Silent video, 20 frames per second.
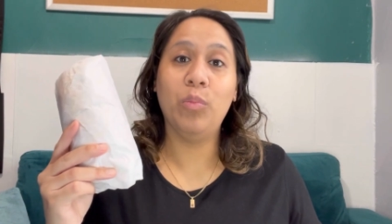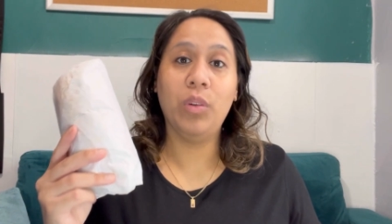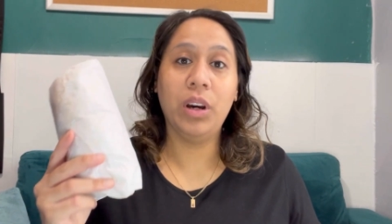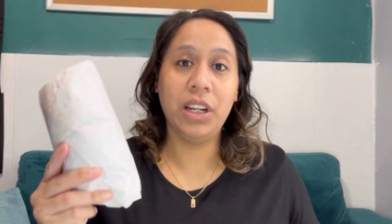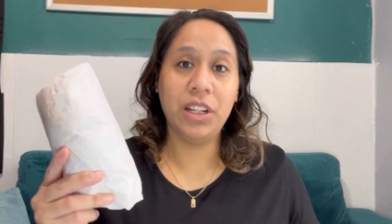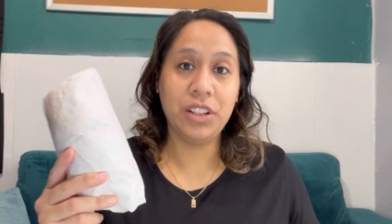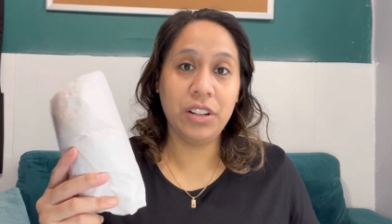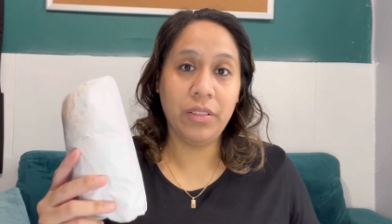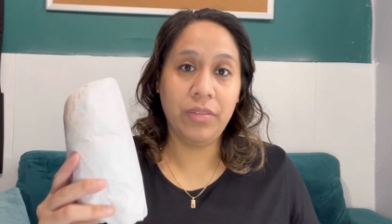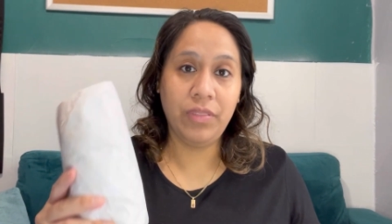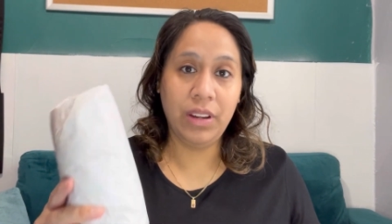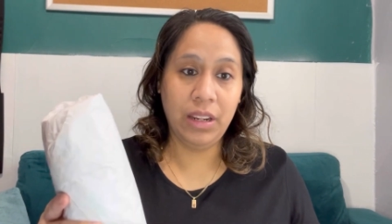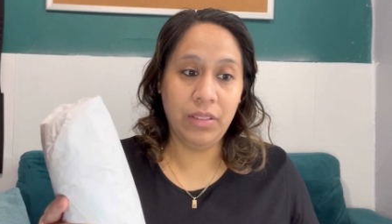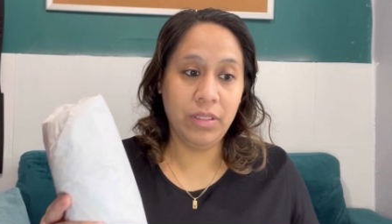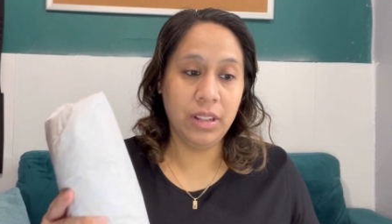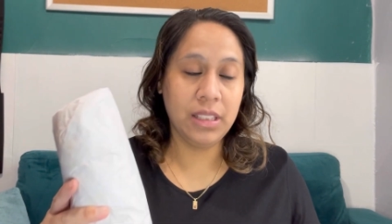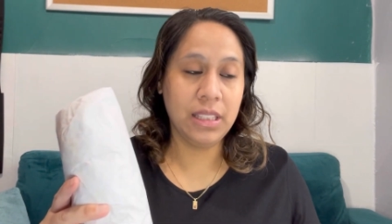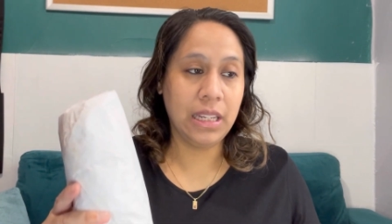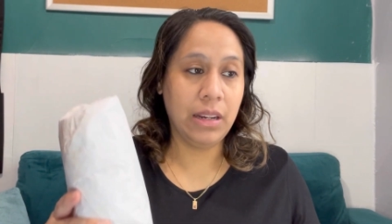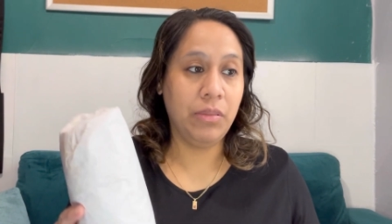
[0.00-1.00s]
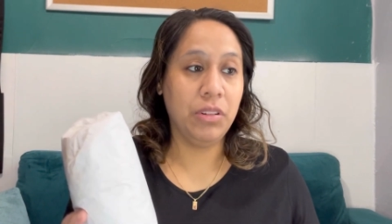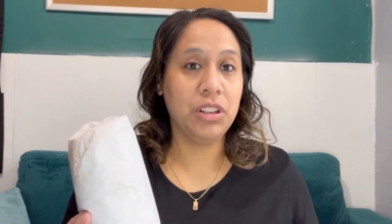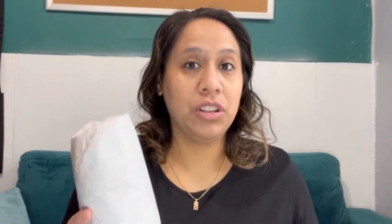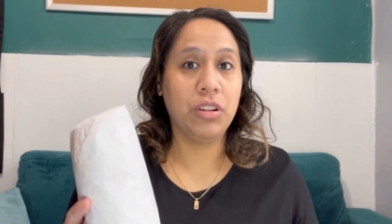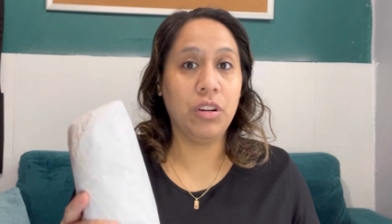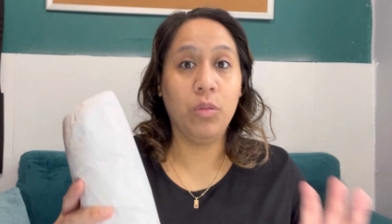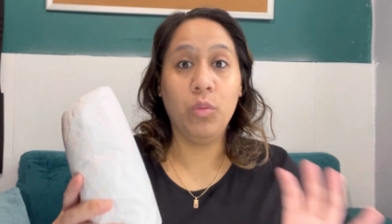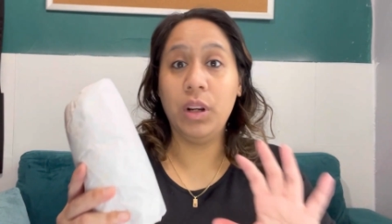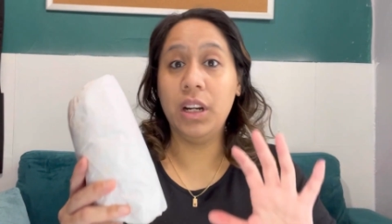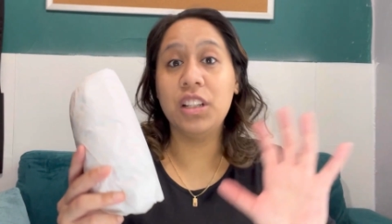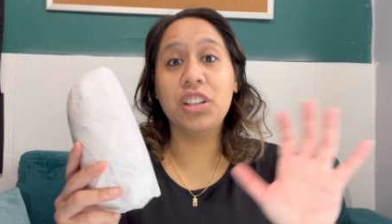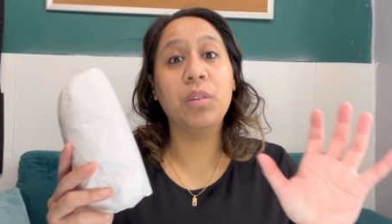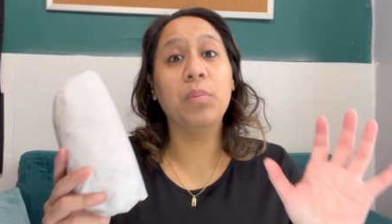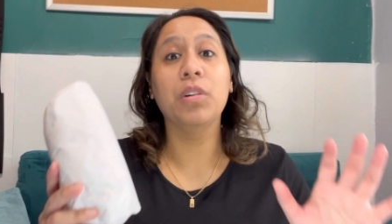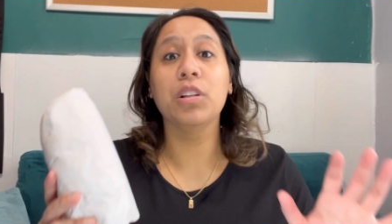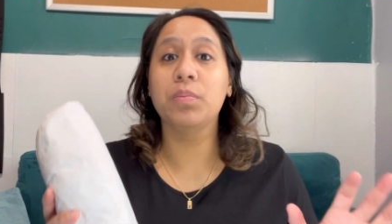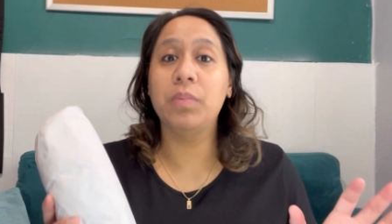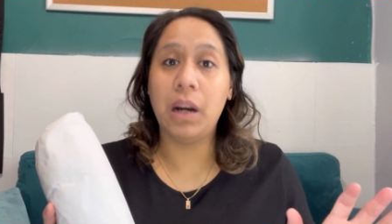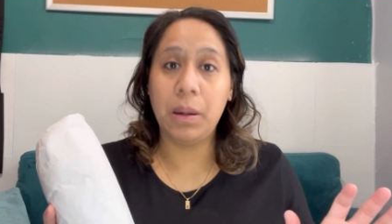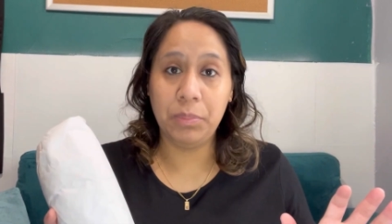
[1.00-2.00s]
what is your favorite sandwich or what is your
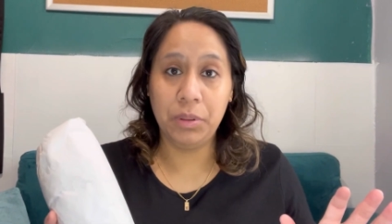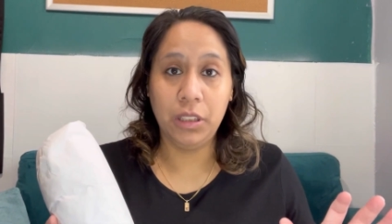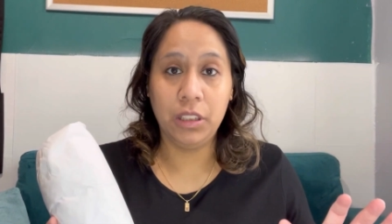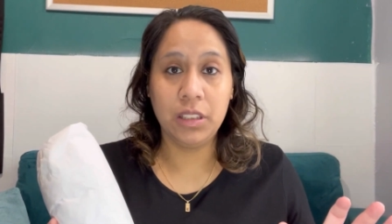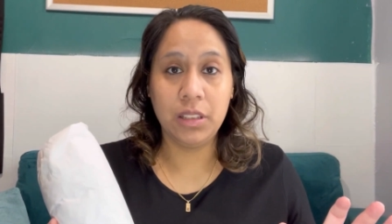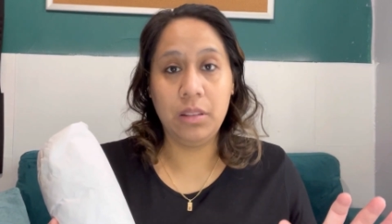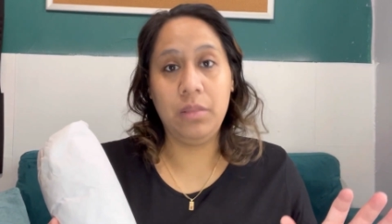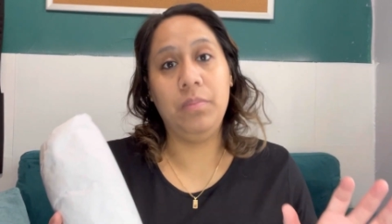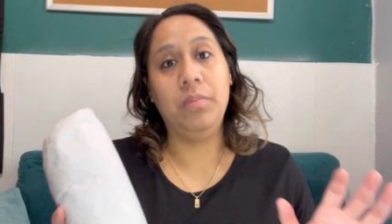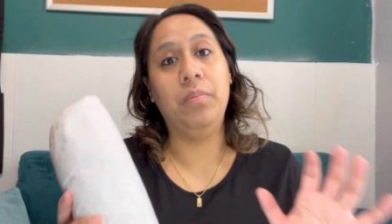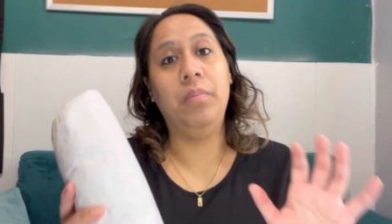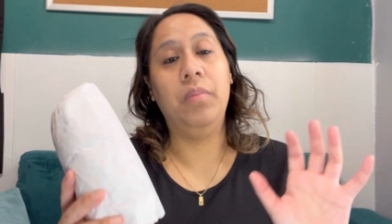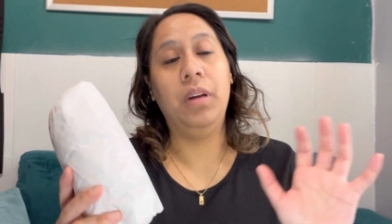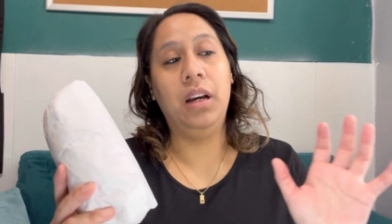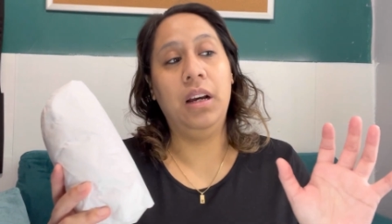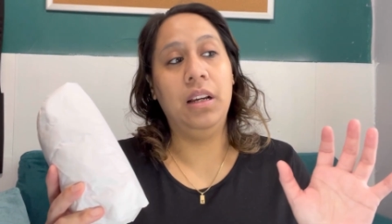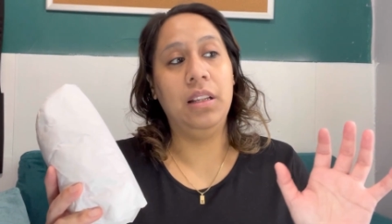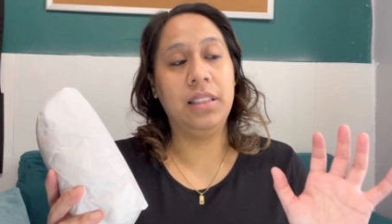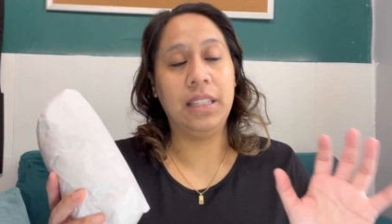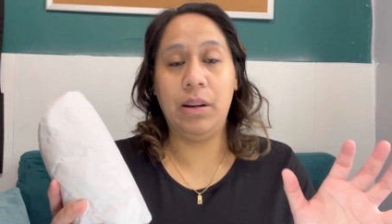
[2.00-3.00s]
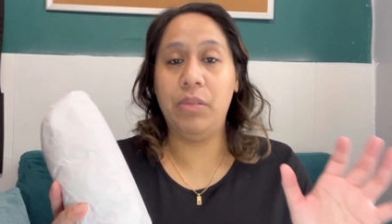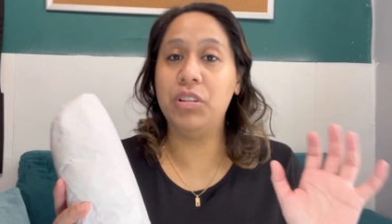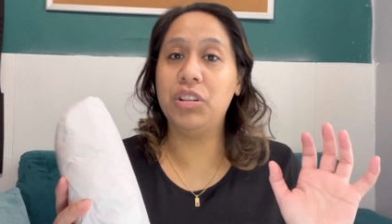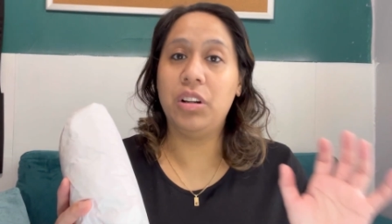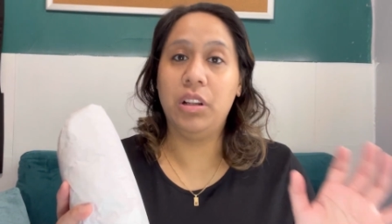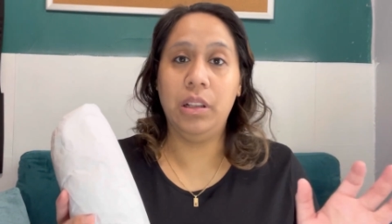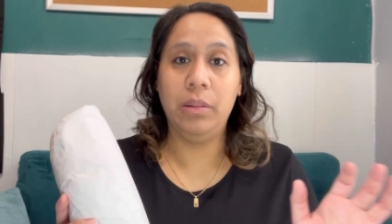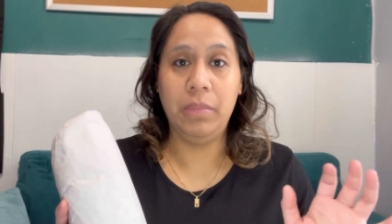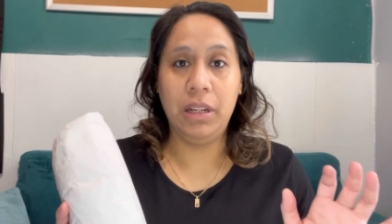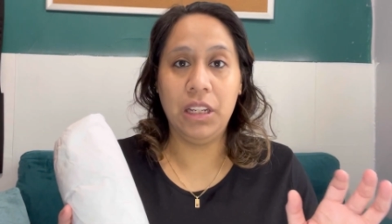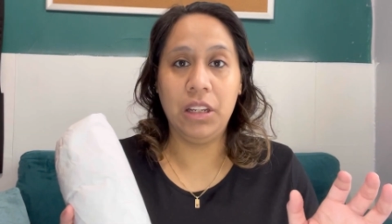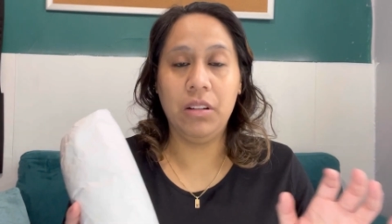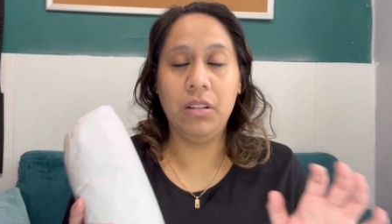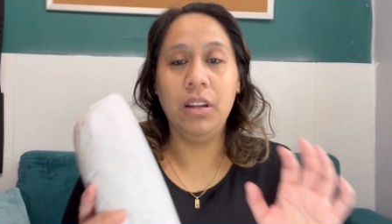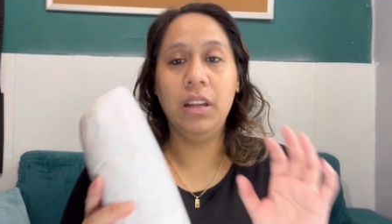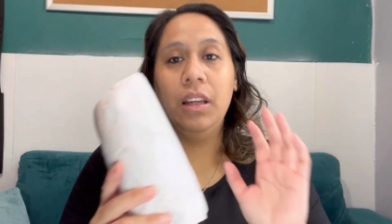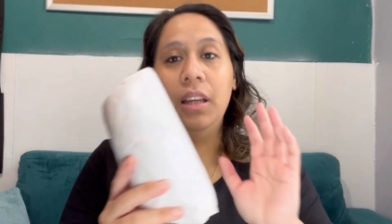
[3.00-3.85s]
most popular uh, sandwich on the menu?